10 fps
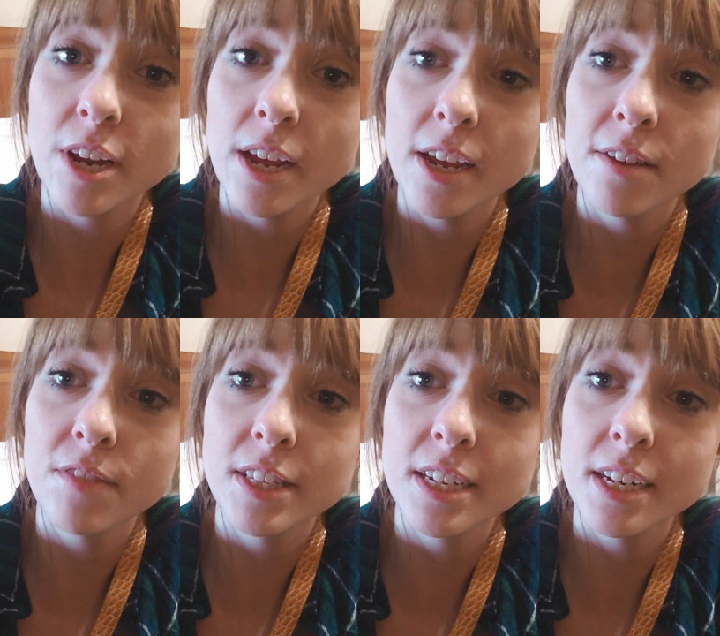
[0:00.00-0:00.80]
day
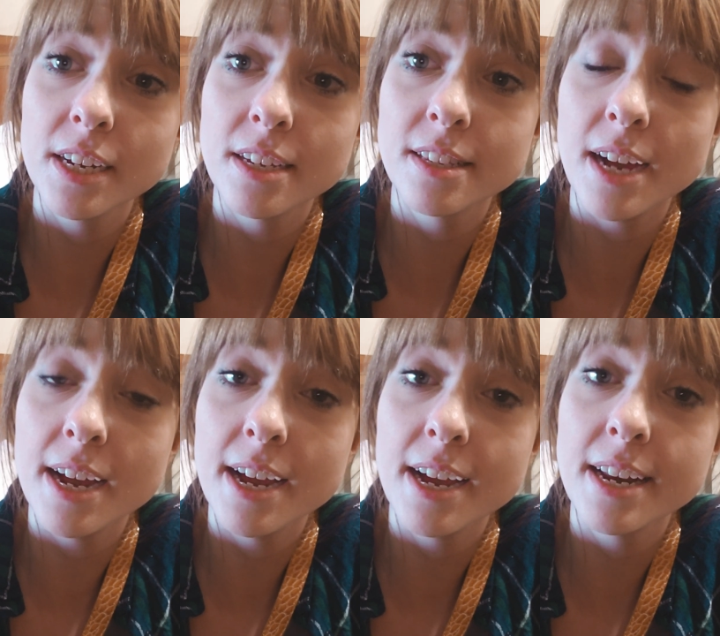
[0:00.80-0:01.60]
visiting
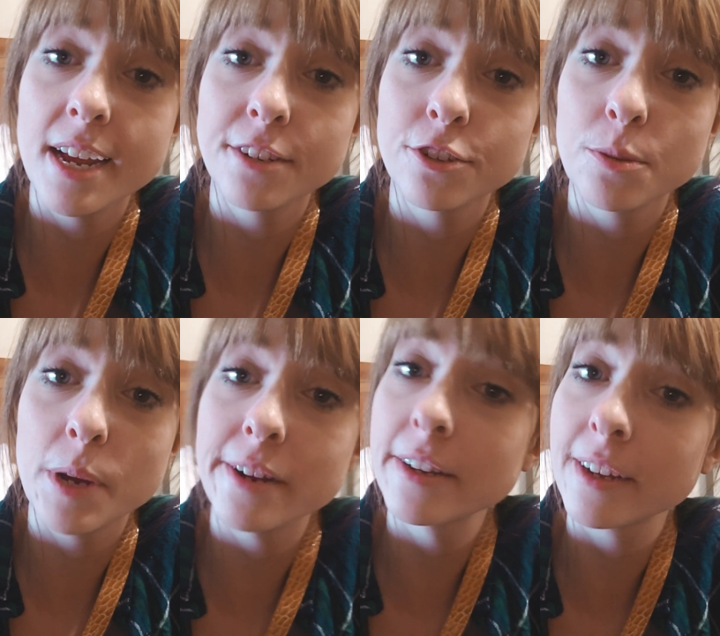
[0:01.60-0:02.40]
Zion National
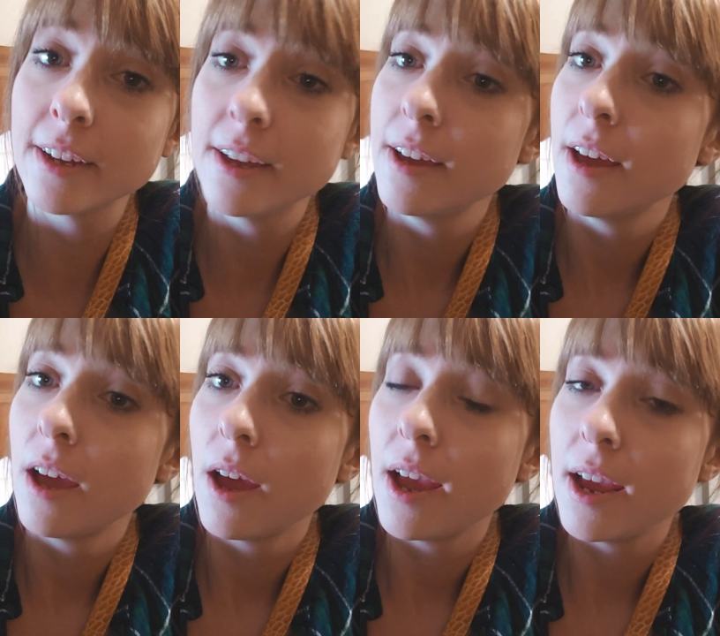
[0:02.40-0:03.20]
Park,
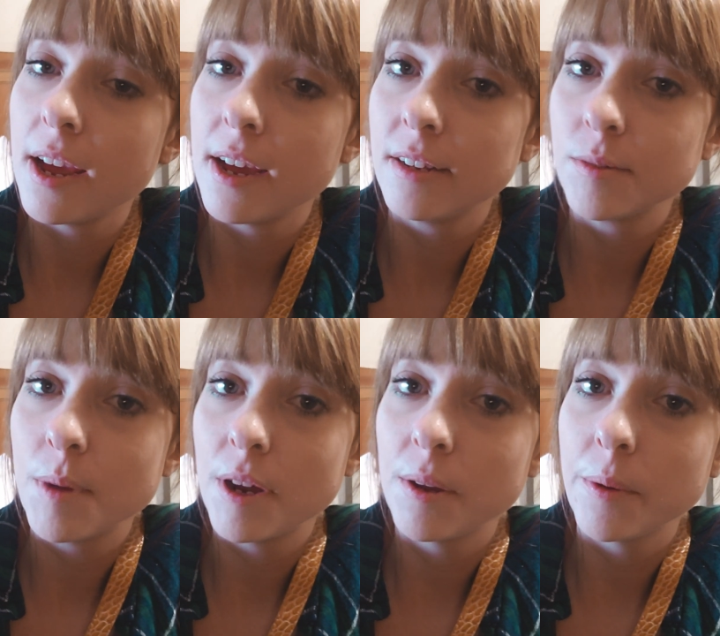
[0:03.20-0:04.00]
and
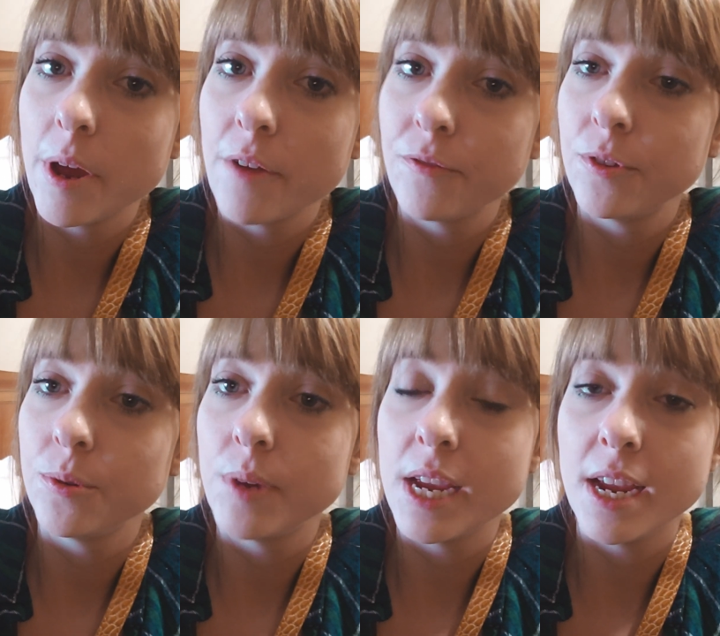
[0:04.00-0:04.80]
tomorrow we are off
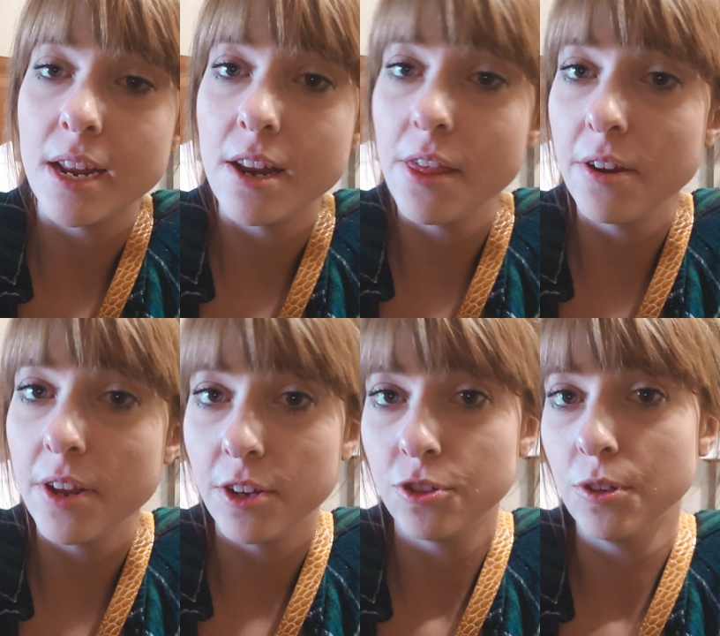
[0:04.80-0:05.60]
to another
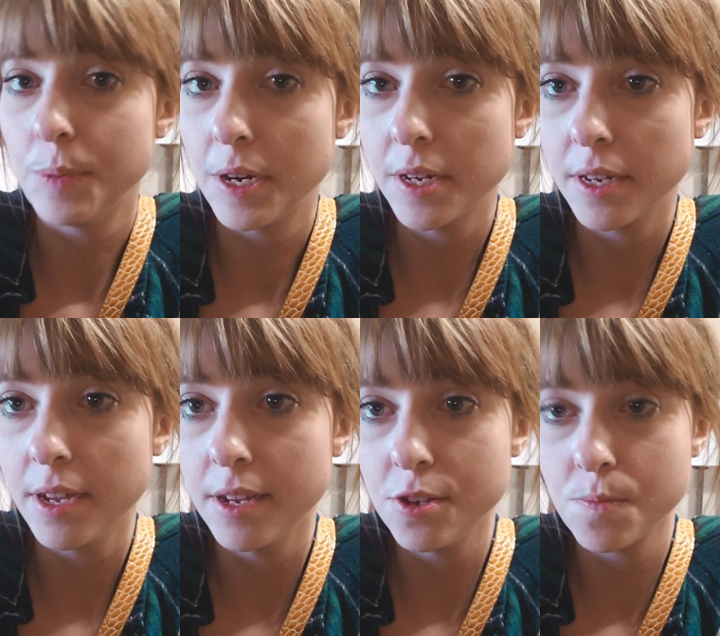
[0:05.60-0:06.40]
national park.
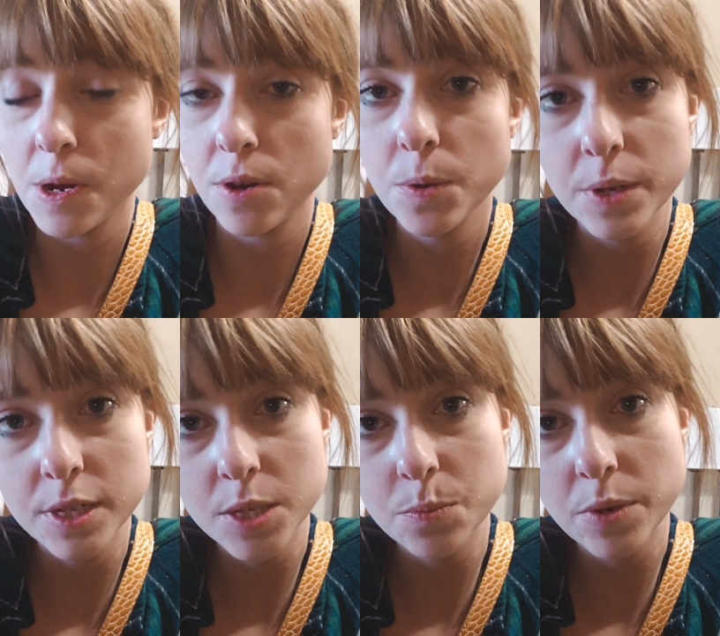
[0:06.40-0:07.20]
Tomorrow
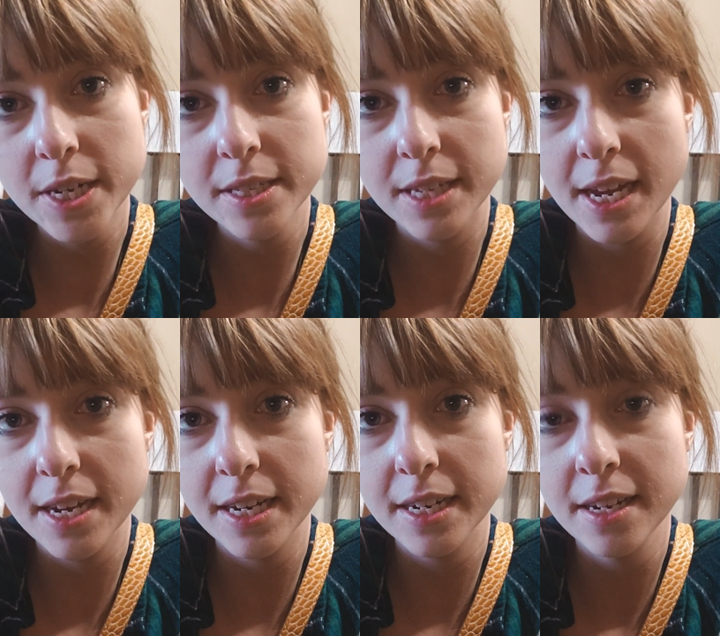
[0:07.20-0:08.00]
is Bryce
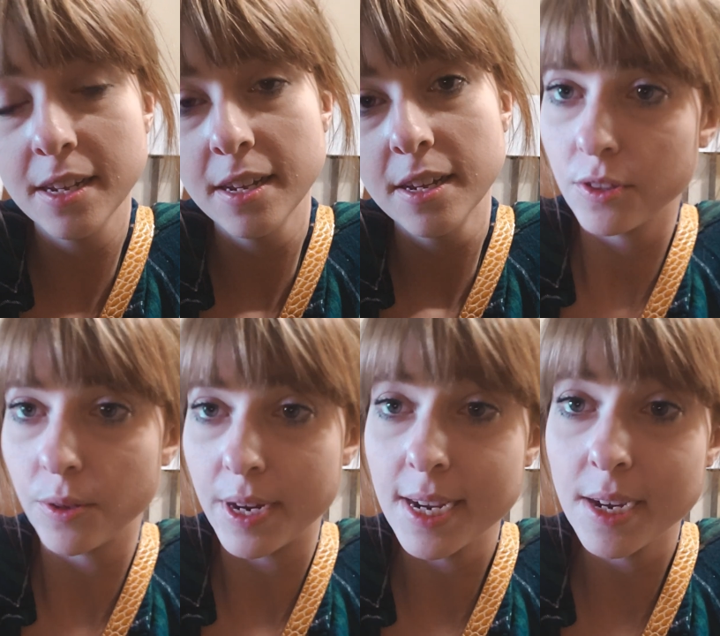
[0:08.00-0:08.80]
Canyon.
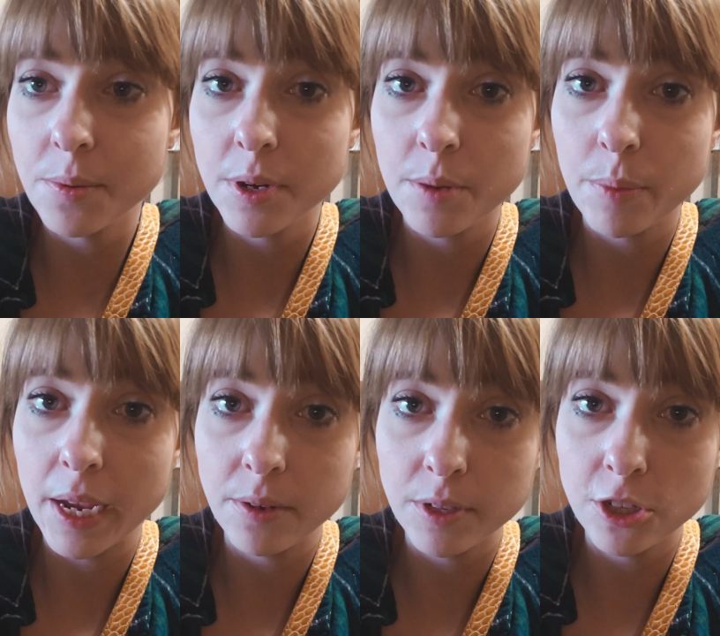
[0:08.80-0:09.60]
So right now we're in
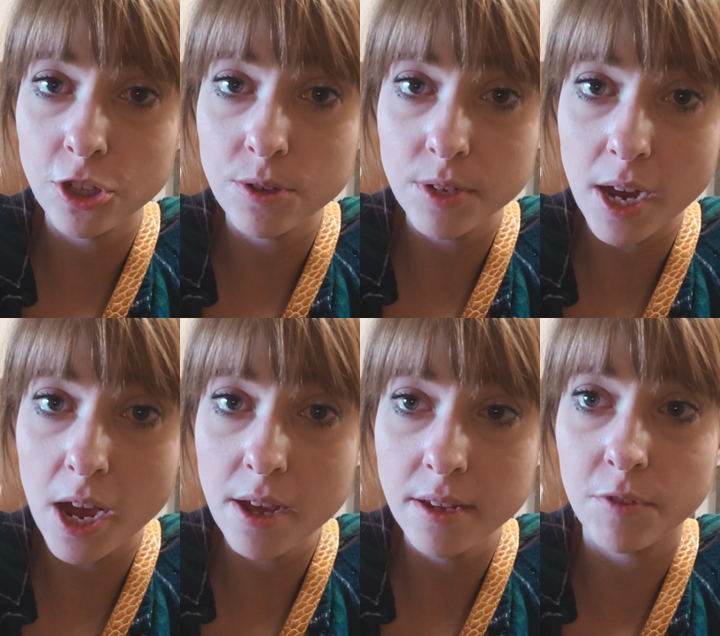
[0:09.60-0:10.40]
Panguitch,
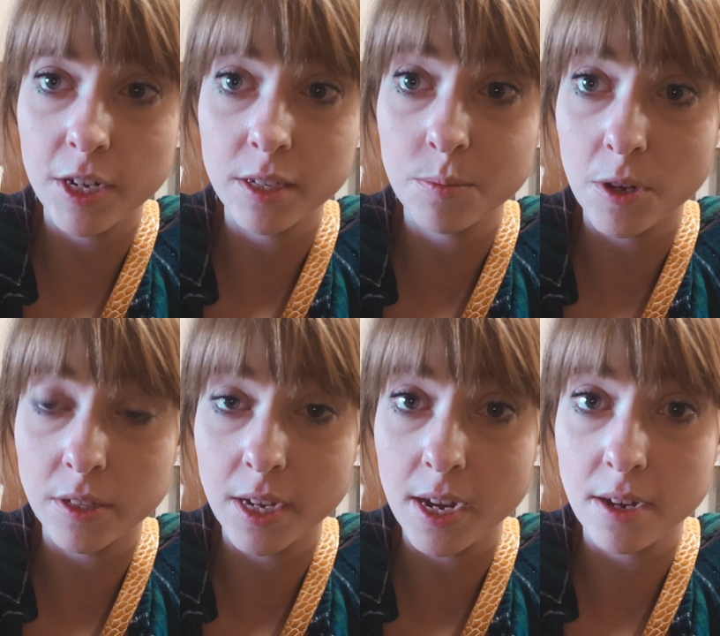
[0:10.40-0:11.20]
Utah, a very
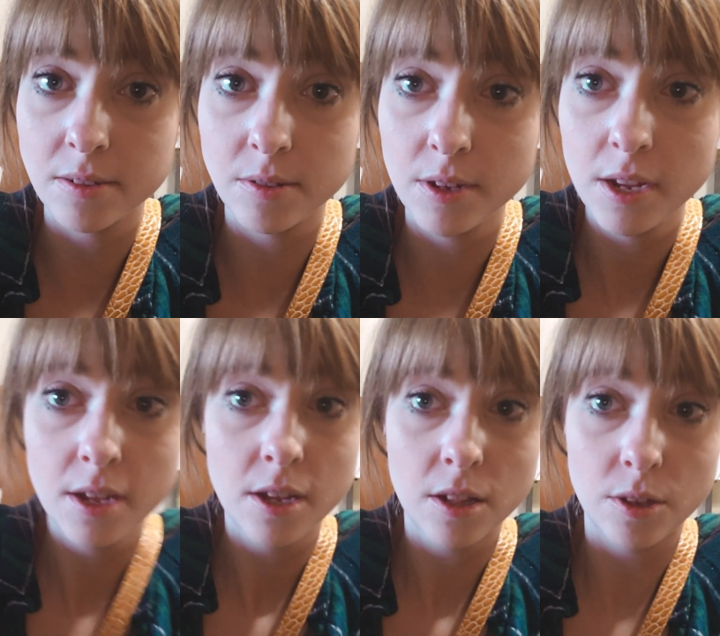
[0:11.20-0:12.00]
small town
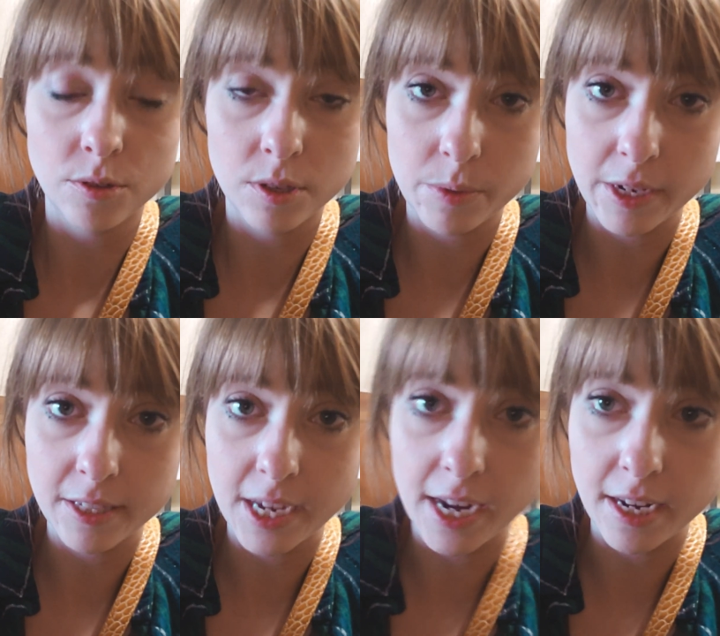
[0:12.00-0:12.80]
close to
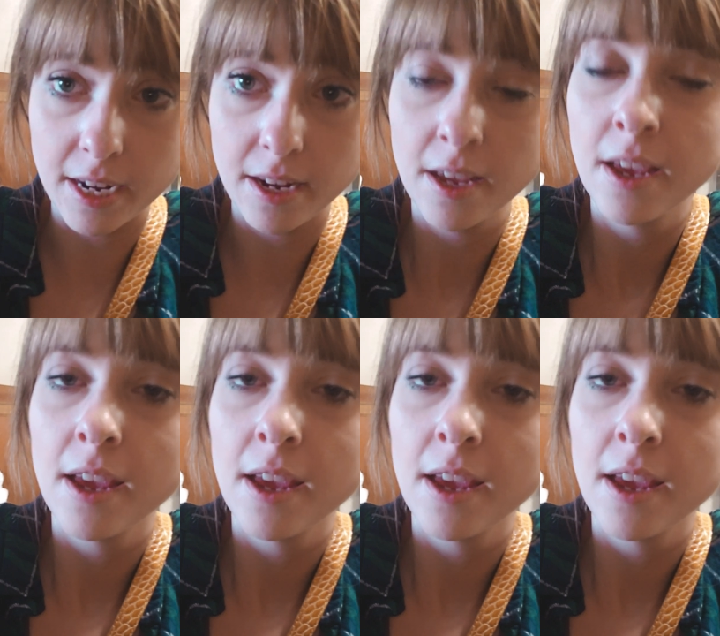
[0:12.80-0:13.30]
Bryce Canyon,